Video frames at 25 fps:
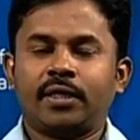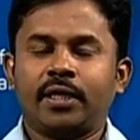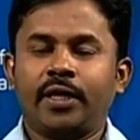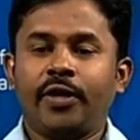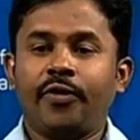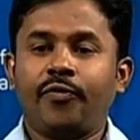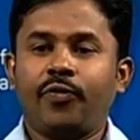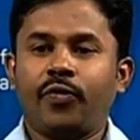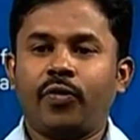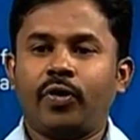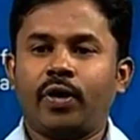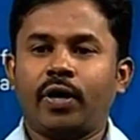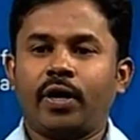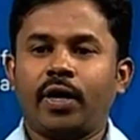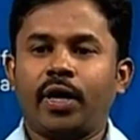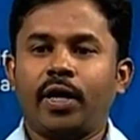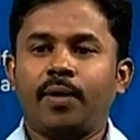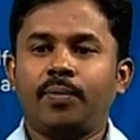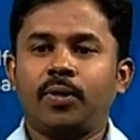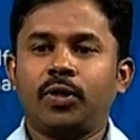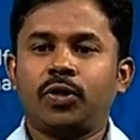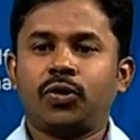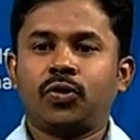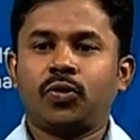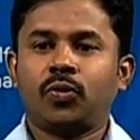if you are
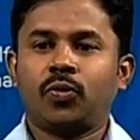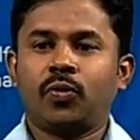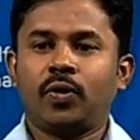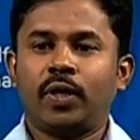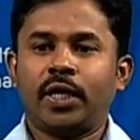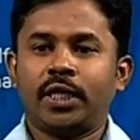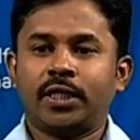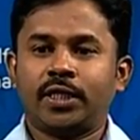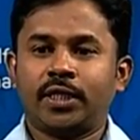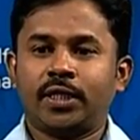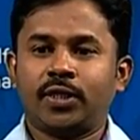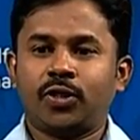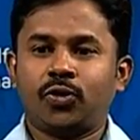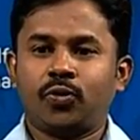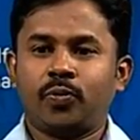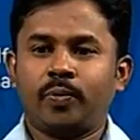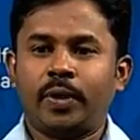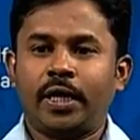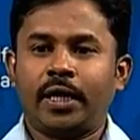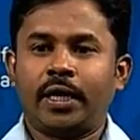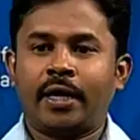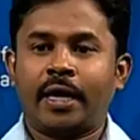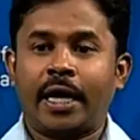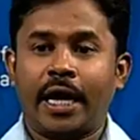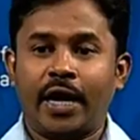able to listen to me
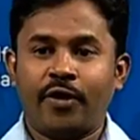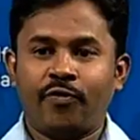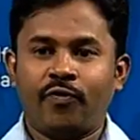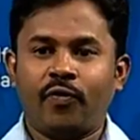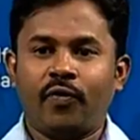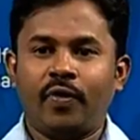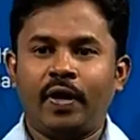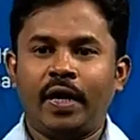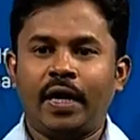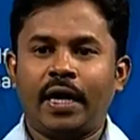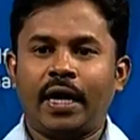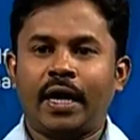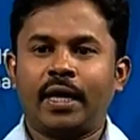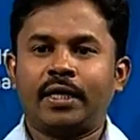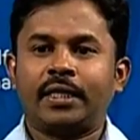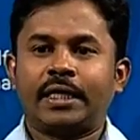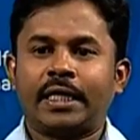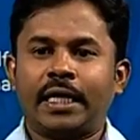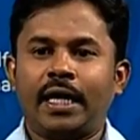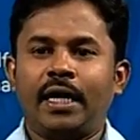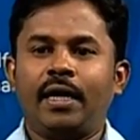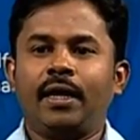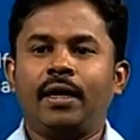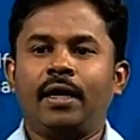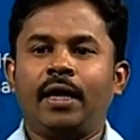carefully and
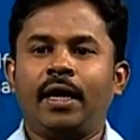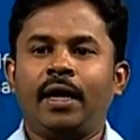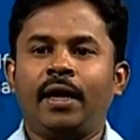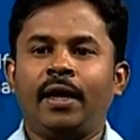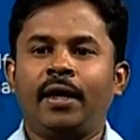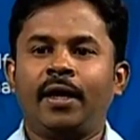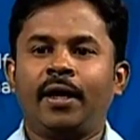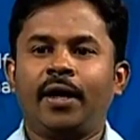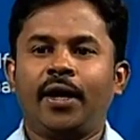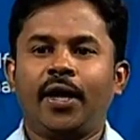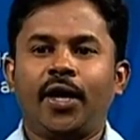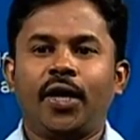keenly,